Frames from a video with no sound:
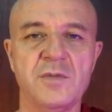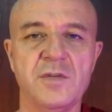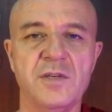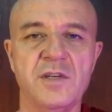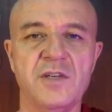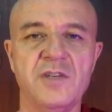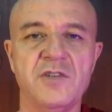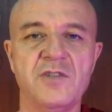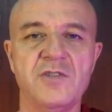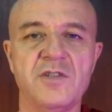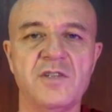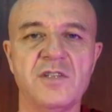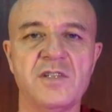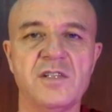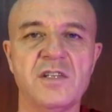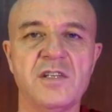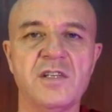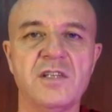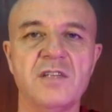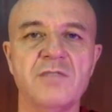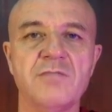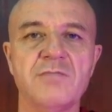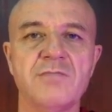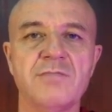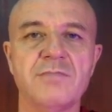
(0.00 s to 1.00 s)
be
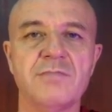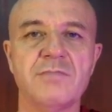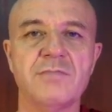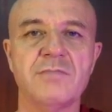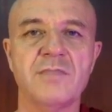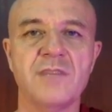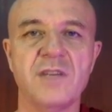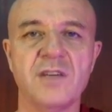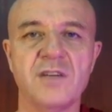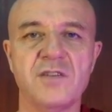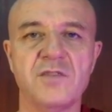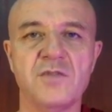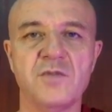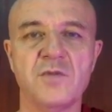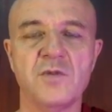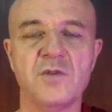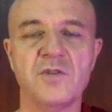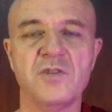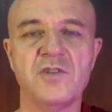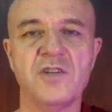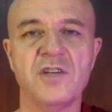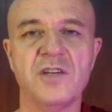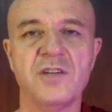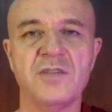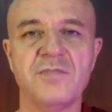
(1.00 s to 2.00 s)
interesting. Thanks for
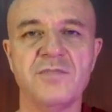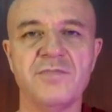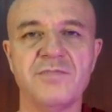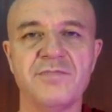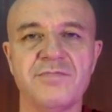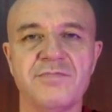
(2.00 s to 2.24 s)
watching.